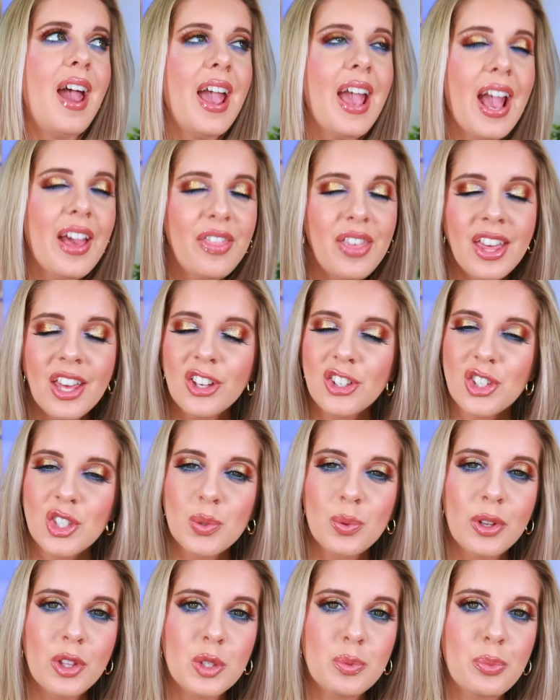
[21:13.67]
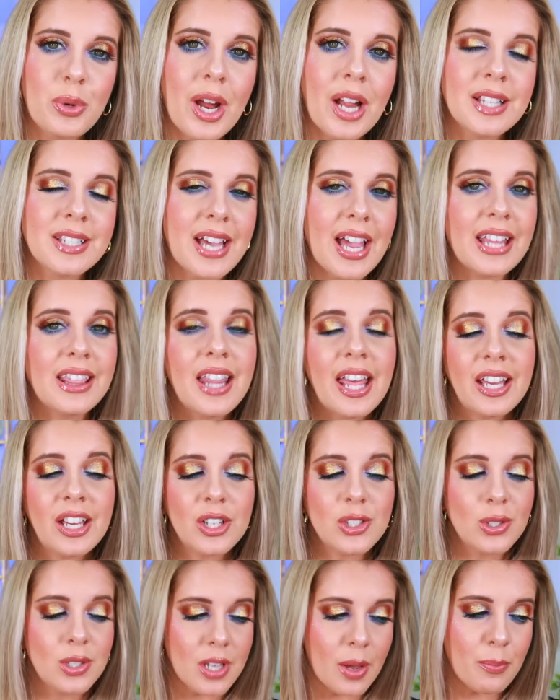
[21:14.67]
I think it's just one of those brands. I like
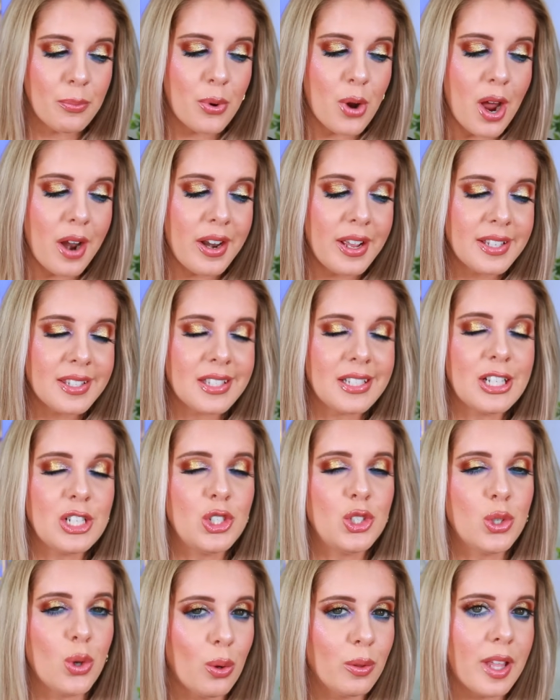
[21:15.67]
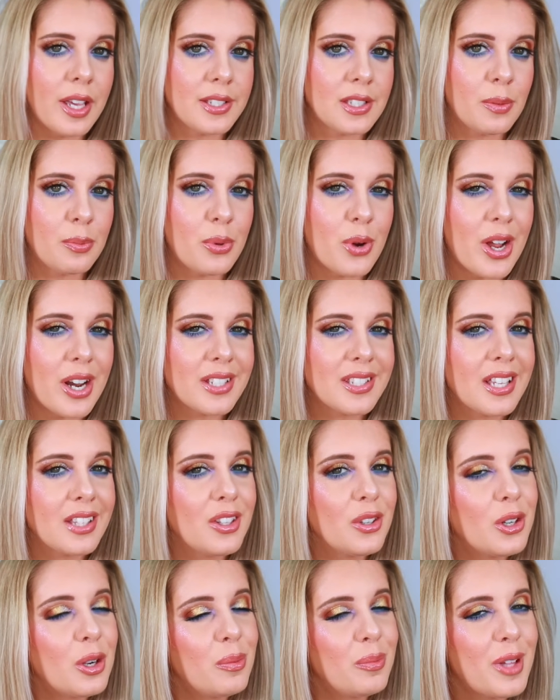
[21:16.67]
some products and I don't like some products. Like
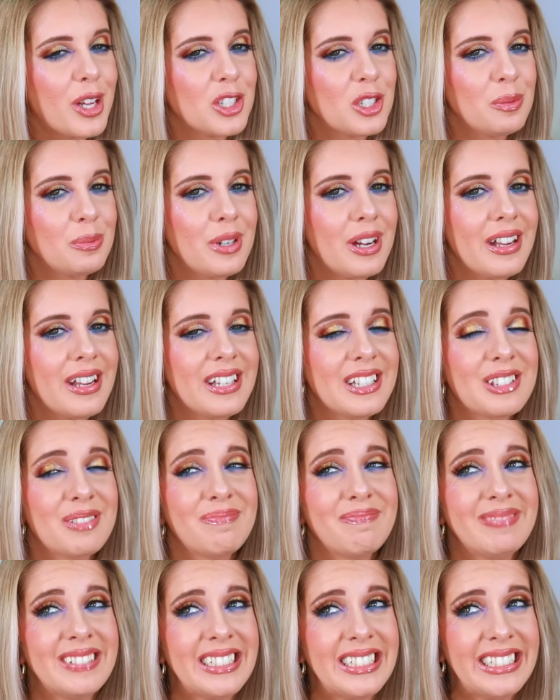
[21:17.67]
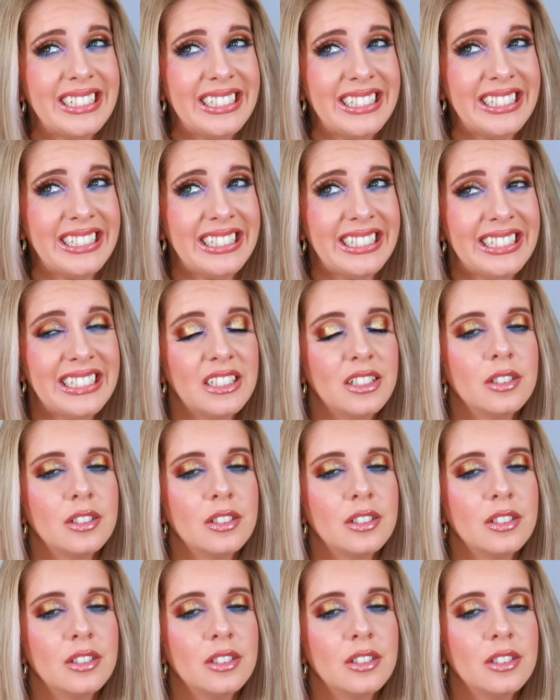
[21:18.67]
their complexion products, eh.